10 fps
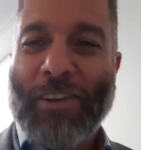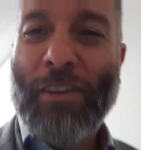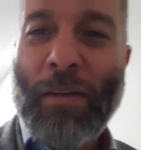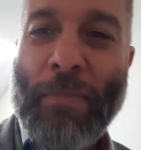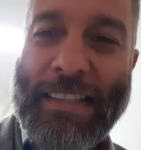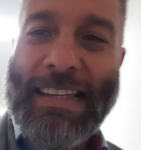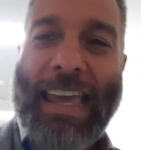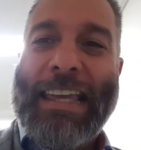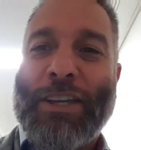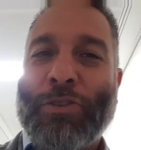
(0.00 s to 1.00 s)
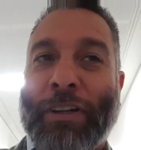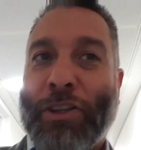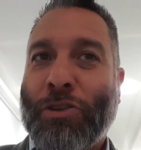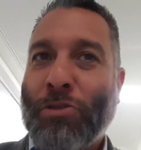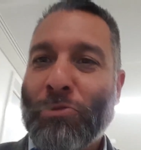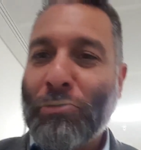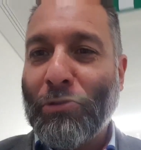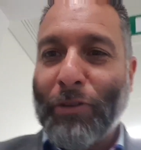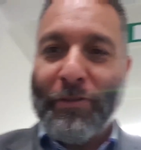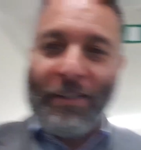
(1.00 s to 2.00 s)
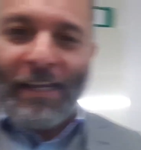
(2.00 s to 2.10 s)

Now let me take you on a tour of